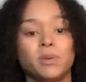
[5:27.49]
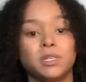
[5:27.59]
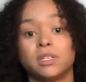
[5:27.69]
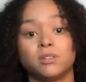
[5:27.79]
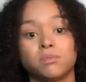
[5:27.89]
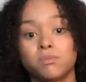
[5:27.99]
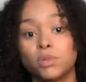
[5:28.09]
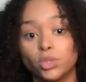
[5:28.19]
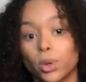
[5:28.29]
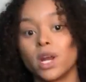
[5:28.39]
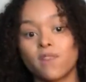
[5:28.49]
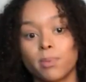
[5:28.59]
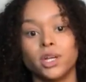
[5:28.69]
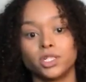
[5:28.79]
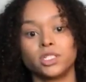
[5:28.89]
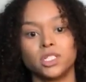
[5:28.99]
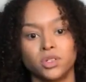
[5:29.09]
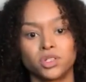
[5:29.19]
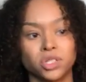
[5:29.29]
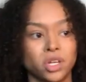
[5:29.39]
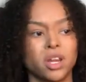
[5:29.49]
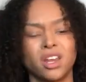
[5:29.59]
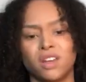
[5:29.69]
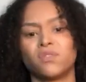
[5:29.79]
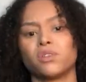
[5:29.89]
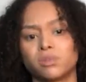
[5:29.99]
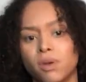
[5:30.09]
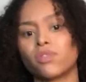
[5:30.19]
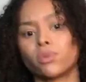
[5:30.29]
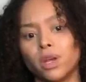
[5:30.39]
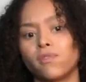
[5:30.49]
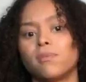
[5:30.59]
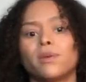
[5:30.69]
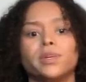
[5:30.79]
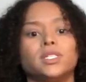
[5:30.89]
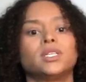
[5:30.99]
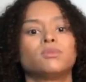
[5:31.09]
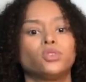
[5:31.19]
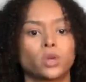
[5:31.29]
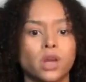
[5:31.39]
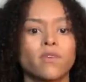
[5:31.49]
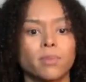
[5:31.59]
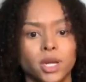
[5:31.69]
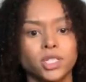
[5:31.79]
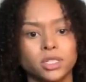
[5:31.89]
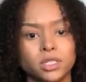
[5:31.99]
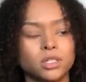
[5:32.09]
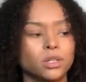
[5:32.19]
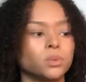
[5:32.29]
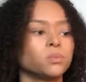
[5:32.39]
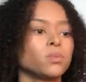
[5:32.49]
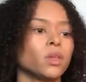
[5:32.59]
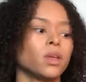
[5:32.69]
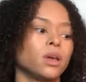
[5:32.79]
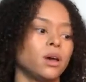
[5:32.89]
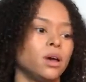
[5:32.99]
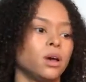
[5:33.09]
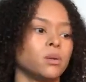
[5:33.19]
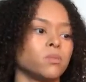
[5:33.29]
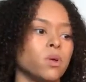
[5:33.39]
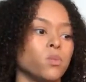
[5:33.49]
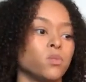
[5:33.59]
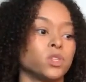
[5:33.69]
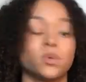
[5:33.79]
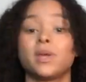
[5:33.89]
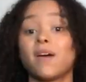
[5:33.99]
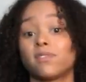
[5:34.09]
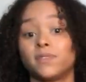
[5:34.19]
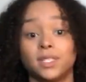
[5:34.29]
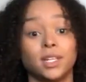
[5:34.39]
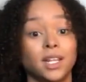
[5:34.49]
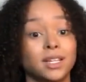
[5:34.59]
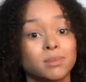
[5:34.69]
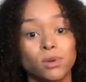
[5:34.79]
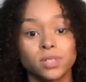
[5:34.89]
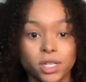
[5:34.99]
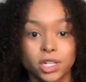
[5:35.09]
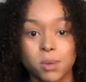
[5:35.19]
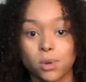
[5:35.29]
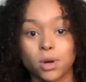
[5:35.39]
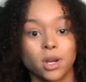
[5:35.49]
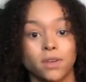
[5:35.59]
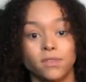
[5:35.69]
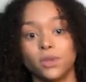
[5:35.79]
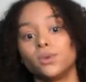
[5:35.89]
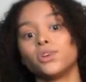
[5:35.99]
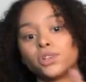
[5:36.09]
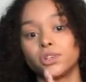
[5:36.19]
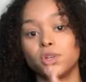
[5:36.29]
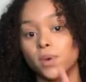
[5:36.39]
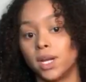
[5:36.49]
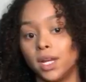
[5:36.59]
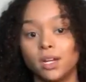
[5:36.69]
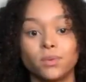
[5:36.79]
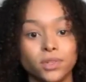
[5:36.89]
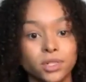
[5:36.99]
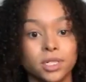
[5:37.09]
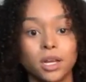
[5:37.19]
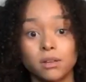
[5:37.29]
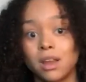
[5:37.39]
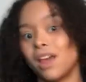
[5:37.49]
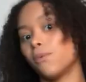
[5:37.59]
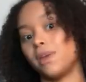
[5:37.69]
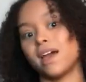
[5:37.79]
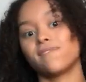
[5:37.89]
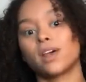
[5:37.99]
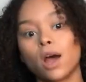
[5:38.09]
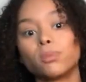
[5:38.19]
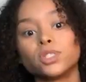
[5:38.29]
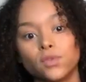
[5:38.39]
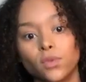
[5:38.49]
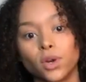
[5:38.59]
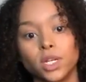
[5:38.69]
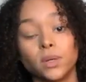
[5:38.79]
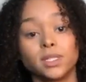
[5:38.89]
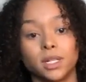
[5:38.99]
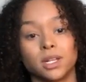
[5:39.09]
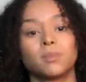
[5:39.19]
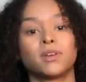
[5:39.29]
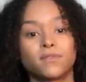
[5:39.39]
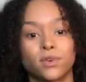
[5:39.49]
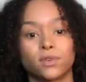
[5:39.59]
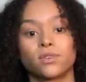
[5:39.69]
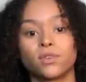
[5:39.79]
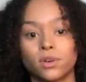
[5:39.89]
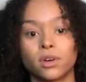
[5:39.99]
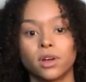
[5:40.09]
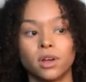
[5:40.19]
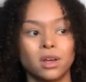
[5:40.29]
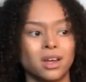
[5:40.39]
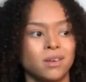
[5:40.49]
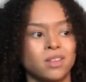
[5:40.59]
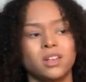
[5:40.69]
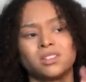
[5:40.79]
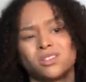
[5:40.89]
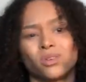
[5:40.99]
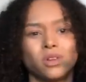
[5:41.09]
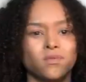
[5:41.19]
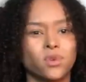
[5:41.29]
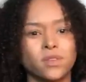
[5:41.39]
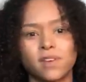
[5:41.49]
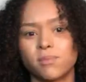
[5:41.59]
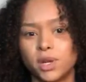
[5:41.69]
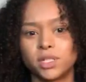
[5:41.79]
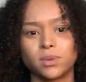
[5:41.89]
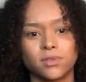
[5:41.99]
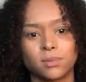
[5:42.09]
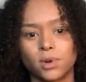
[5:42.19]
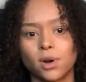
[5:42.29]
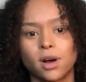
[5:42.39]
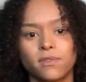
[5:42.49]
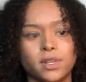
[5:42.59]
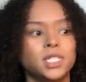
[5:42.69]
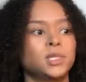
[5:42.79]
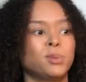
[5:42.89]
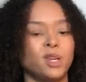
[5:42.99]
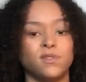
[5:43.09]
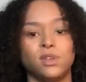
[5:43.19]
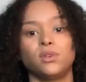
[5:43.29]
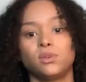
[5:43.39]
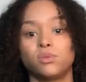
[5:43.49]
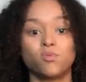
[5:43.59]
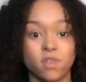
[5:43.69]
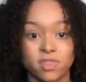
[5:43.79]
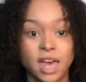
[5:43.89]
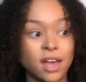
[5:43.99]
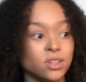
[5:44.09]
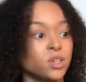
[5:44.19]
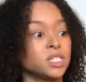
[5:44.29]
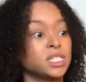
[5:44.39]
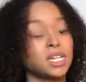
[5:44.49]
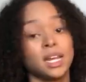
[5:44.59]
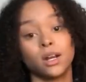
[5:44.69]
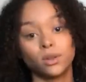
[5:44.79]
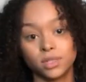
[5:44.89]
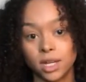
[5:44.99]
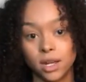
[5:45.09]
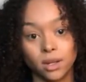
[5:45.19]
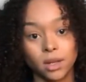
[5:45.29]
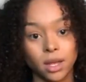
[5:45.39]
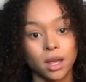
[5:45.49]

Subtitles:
send majority of our patients to. There's a good handful. There's about 3 of them that we send majority of our patients to. And so we have a facility that's multi-chamber. If you want to get in with your son, we have that option for you. It's a little bit further. I think it's 30-45 minutes away from our office, but if you want that, you can stay in a hotel